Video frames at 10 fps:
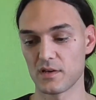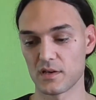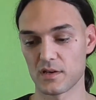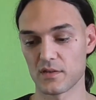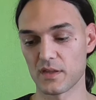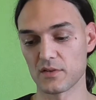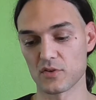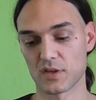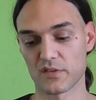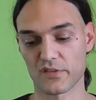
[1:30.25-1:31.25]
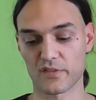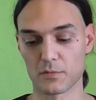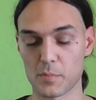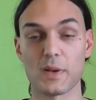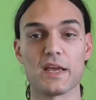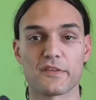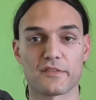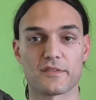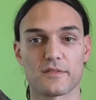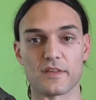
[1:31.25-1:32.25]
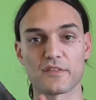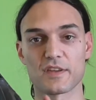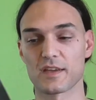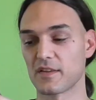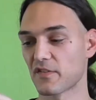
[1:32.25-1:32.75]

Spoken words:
then you can just replace this thing.